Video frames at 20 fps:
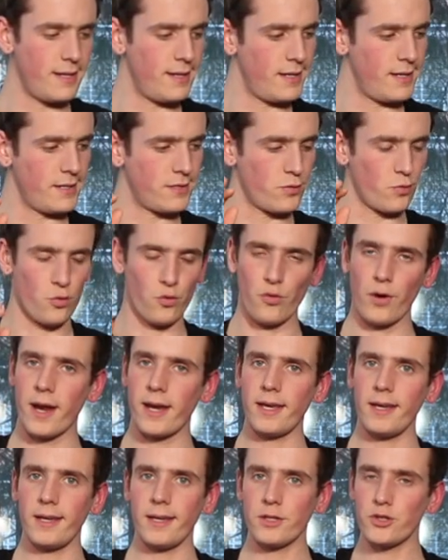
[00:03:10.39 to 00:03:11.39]
it is
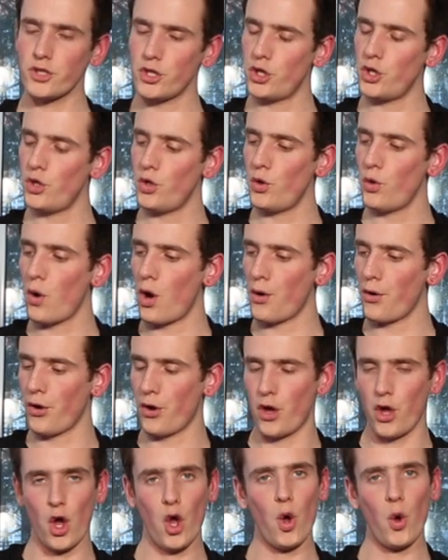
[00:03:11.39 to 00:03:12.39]
ready to
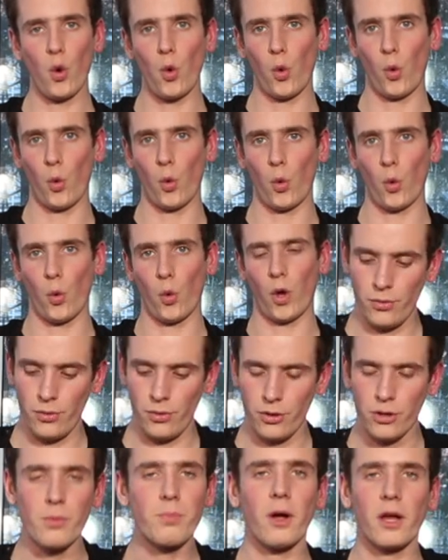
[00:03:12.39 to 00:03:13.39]
go.
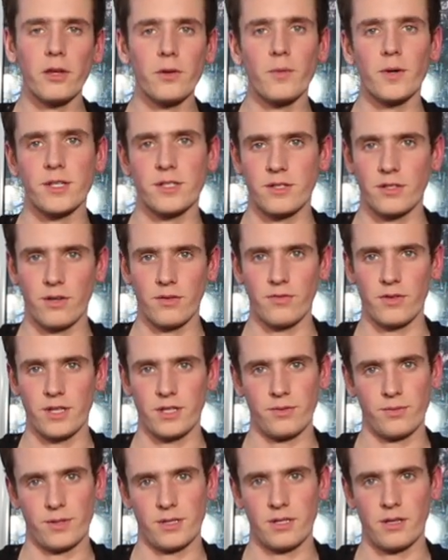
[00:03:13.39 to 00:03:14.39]
You probably want to serve
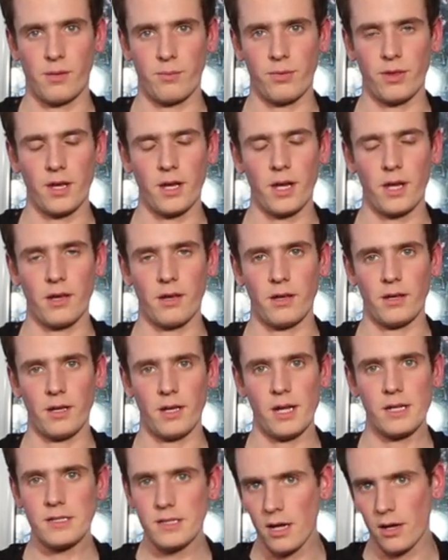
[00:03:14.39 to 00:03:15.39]
this with something.
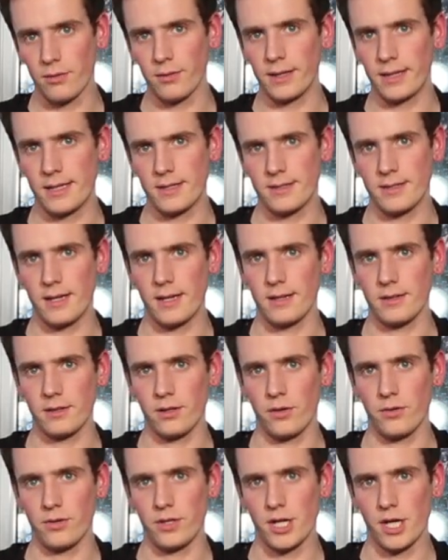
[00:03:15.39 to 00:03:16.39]
It's not really a
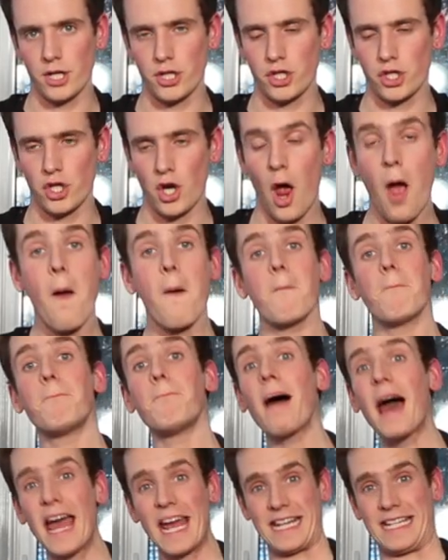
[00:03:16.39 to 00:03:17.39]
standalone dish.
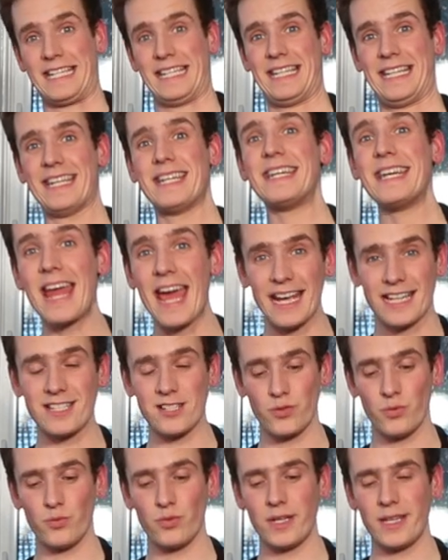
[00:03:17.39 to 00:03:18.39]
But
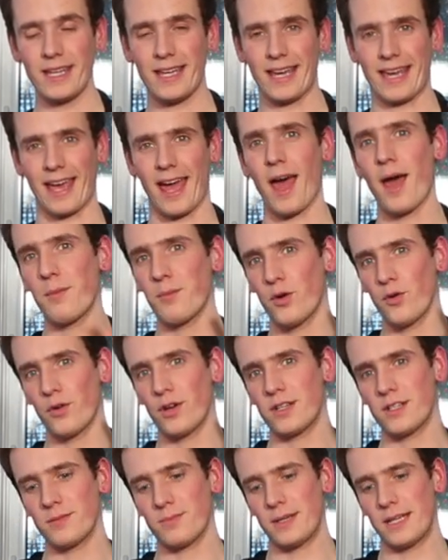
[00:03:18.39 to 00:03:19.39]
next week, I'm
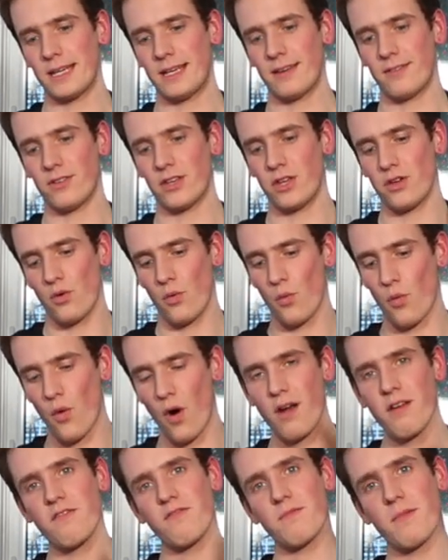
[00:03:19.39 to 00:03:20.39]
going to be giving you
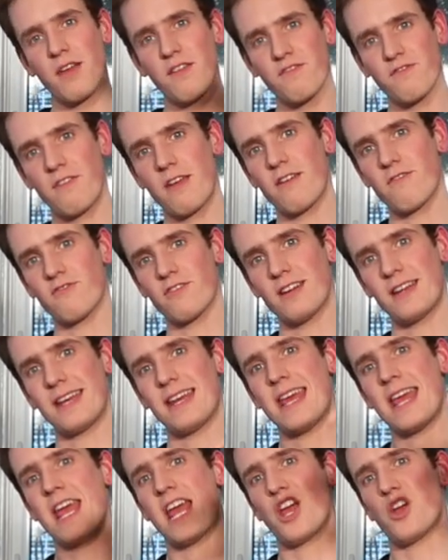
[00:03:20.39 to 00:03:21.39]
one of my
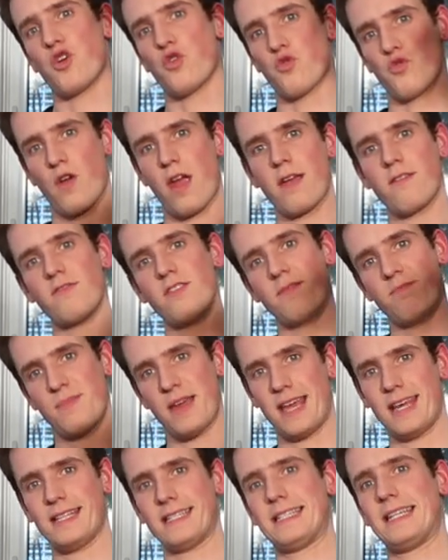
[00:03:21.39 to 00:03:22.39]
favorite
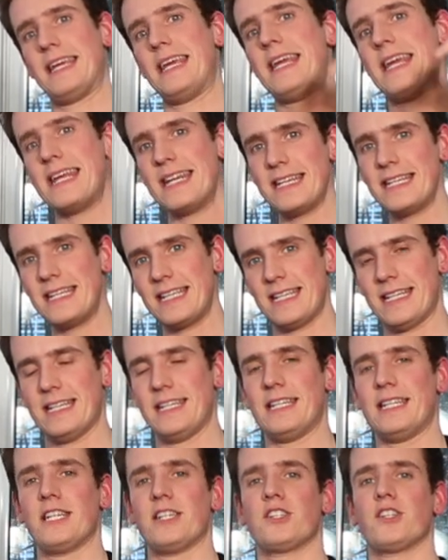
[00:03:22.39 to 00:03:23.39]
gravy-based
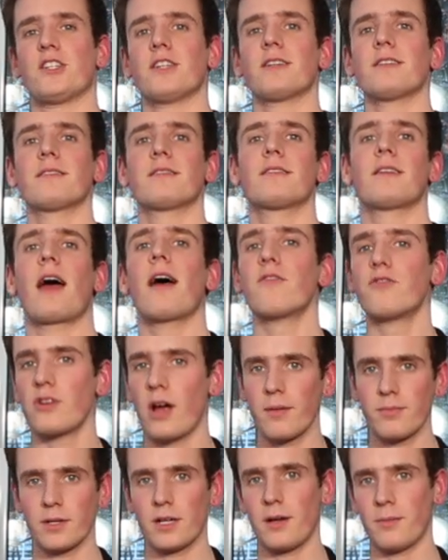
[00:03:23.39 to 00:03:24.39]
Indian dishes. I've
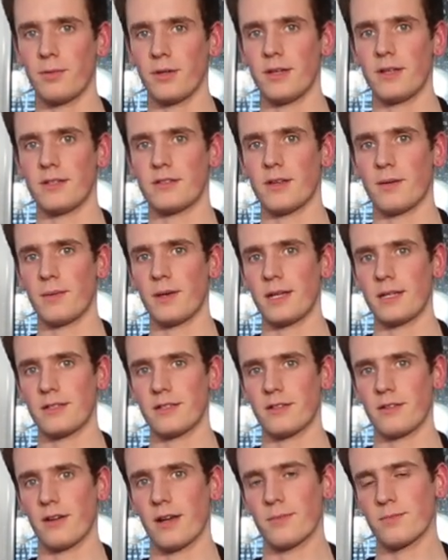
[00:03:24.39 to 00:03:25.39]
dropped a couple hints on my
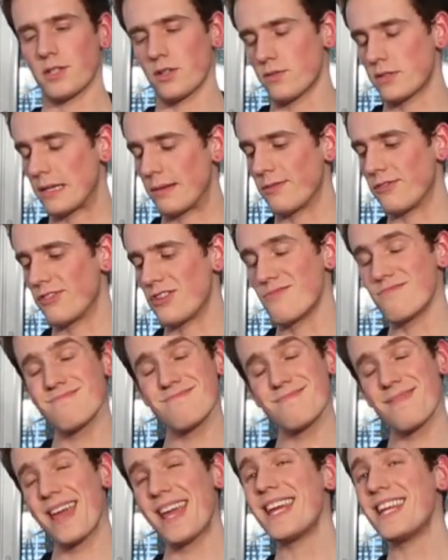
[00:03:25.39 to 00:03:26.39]
Instagram, so some of you
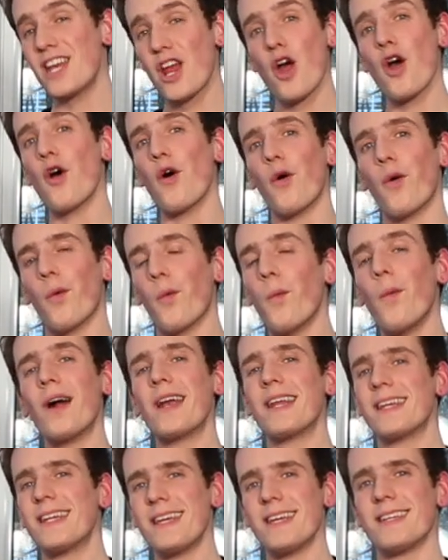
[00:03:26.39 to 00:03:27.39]
may know what
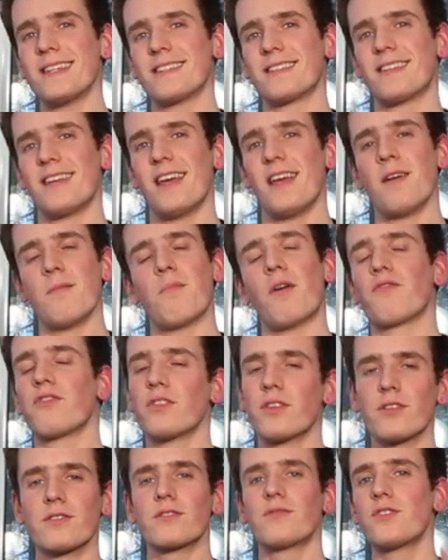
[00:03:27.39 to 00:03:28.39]
it is. But for
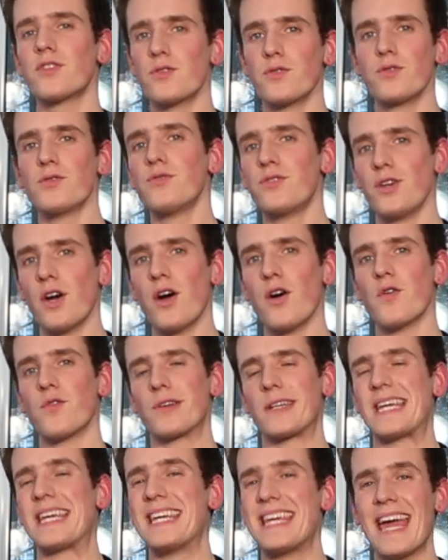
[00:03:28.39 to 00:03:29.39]
those of you who
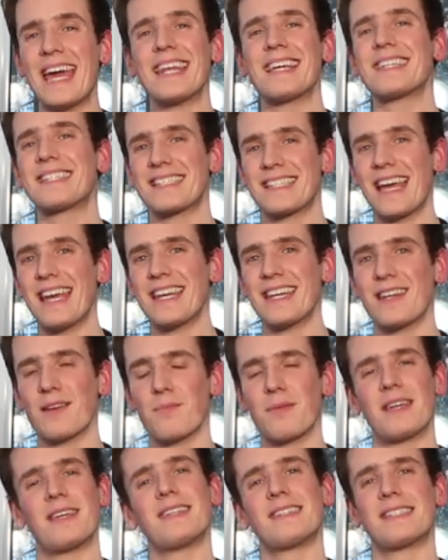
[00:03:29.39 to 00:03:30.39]
don't, get excited
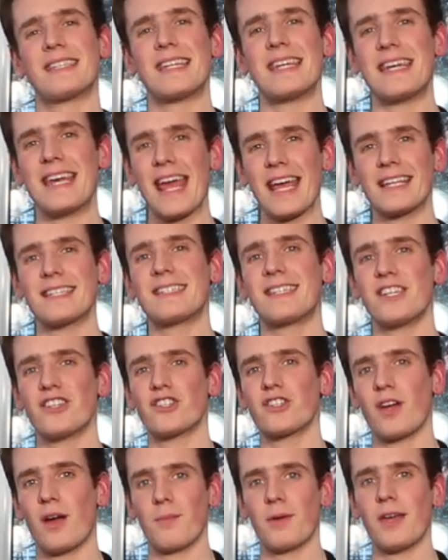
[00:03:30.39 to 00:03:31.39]
because the next
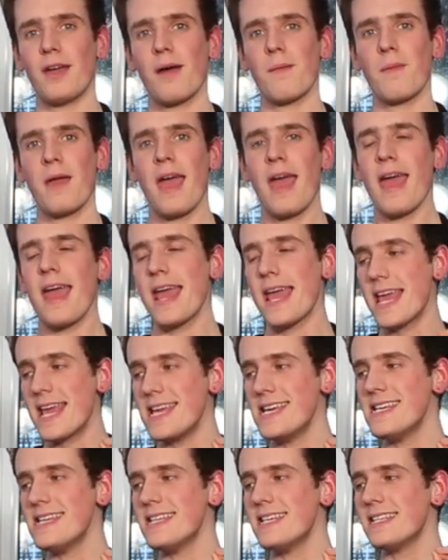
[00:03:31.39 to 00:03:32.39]
dish coming up
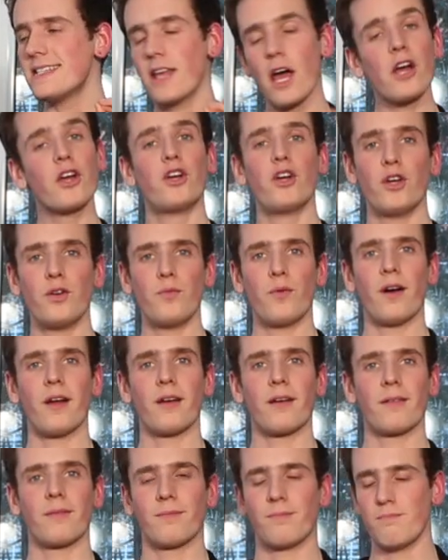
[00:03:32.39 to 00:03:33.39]
is a good
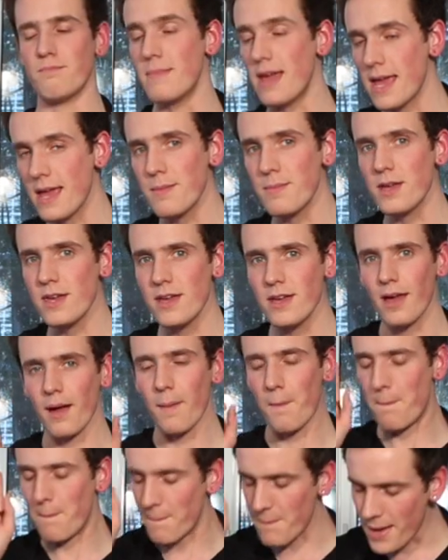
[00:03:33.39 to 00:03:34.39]
one. Maybe,
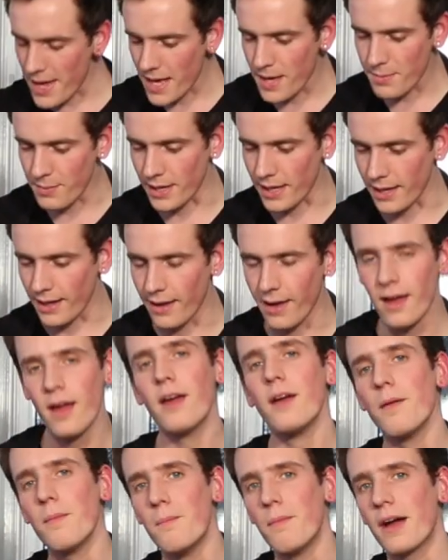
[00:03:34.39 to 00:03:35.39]
maybe
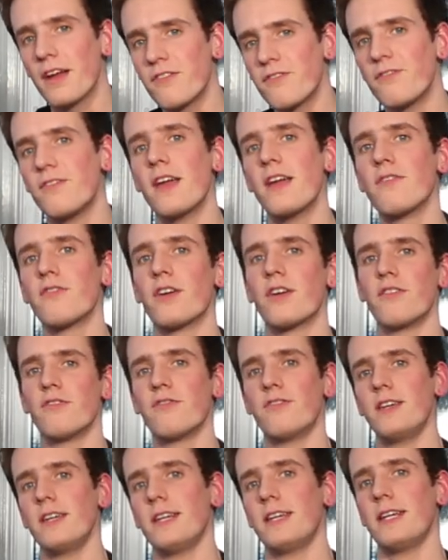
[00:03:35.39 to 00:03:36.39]
my favorite
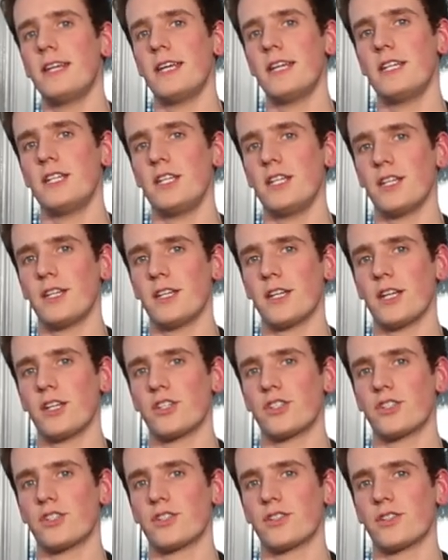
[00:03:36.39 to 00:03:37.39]
vegan Indian
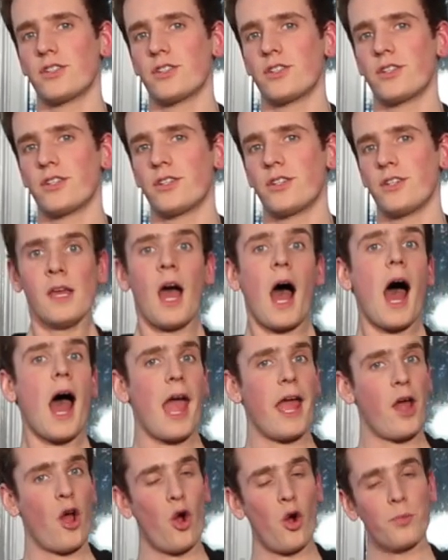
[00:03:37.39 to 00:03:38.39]
dish.
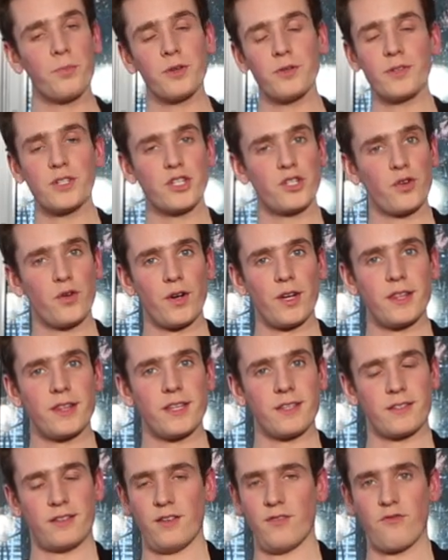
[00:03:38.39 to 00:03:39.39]
I hope you enjoyed
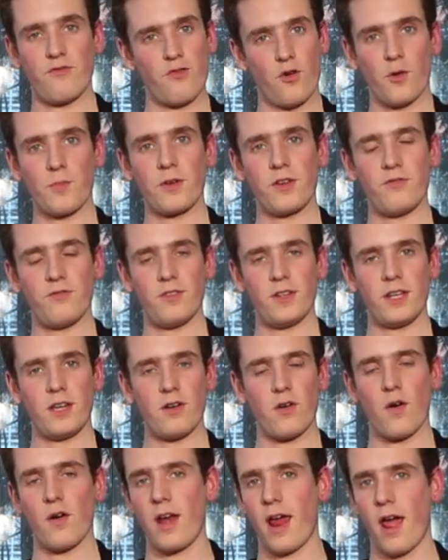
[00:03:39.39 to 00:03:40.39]
this informative
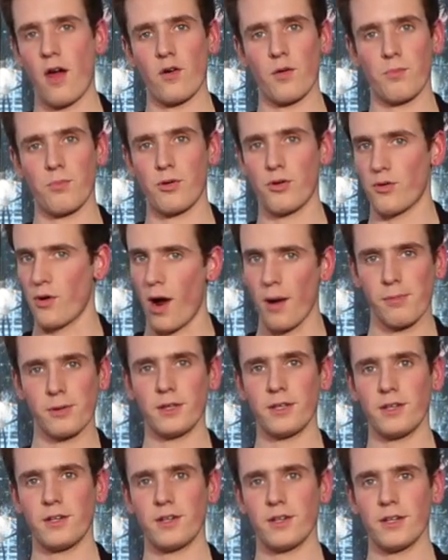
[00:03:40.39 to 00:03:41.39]
video on how to
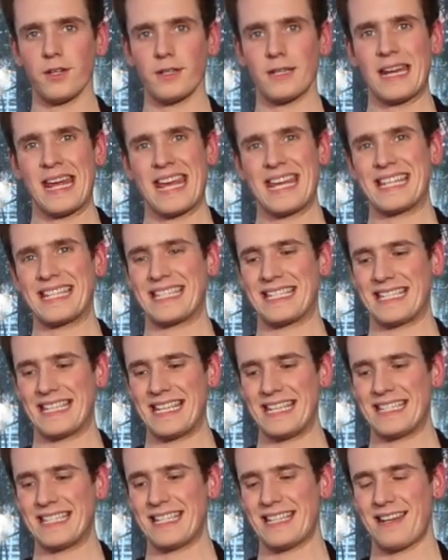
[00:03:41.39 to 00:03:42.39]
properly cook
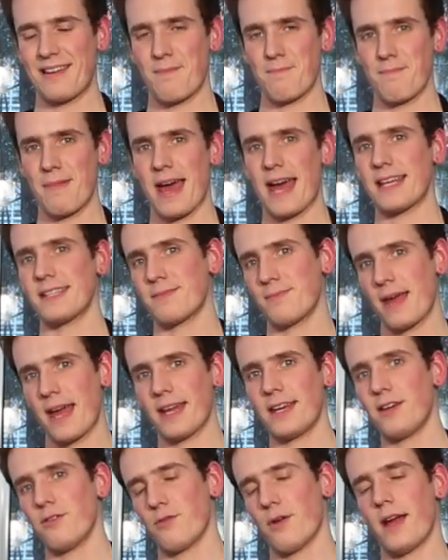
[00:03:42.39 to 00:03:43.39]
seasoned
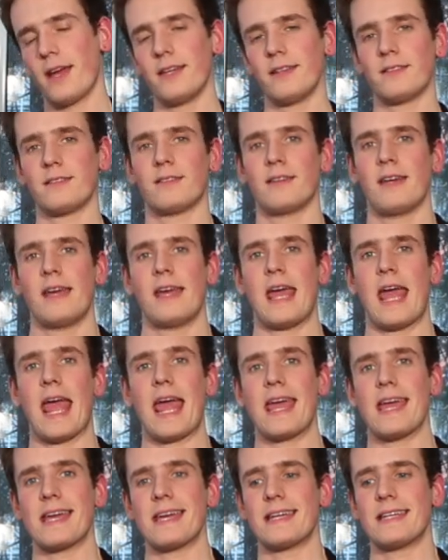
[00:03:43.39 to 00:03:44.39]
basmati rice,
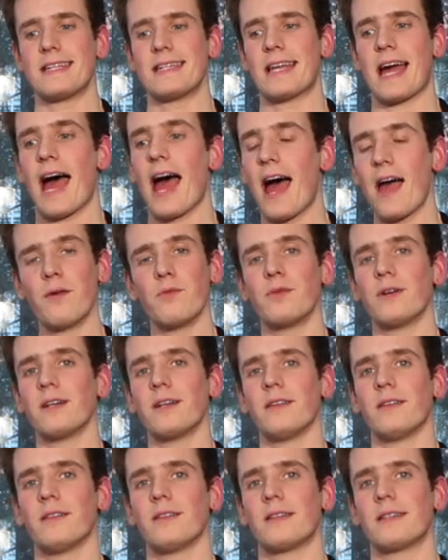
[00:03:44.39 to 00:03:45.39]
and I
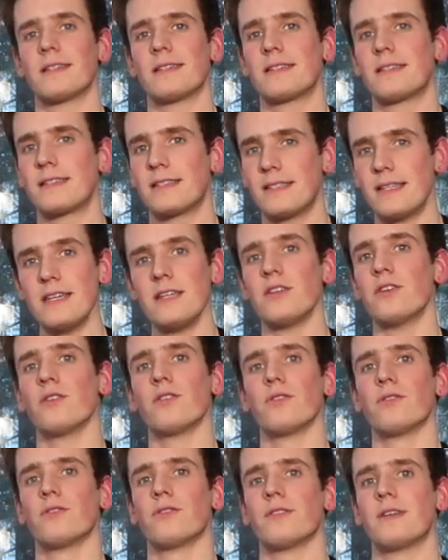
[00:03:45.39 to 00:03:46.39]
will see
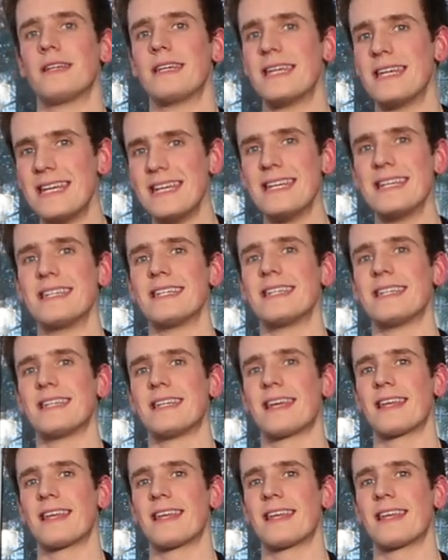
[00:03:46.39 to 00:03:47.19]
you in